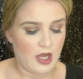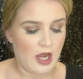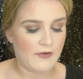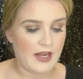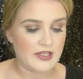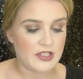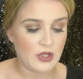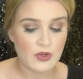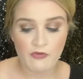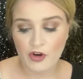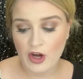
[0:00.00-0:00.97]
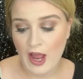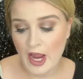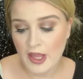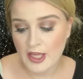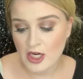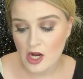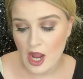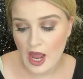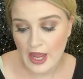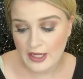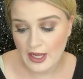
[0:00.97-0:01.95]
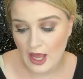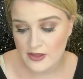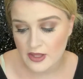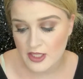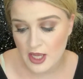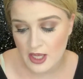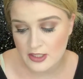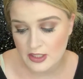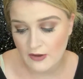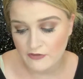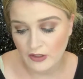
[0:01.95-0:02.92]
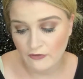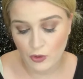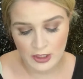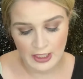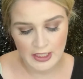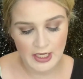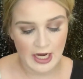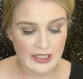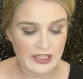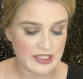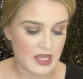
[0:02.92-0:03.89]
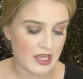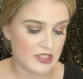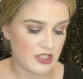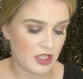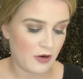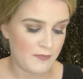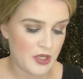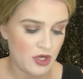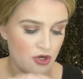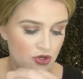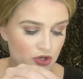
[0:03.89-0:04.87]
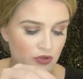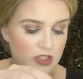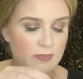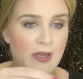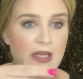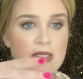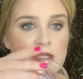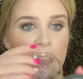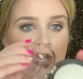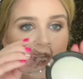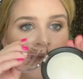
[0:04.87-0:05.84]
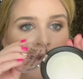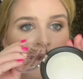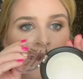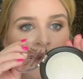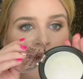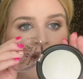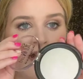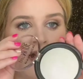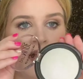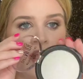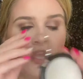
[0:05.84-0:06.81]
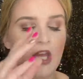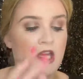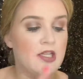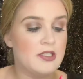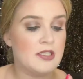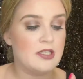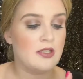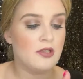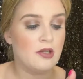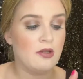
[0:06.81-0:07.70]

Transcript: All right, so for highlighter, I got this for $4.99. This is their Pure Nude Spacelighter. It's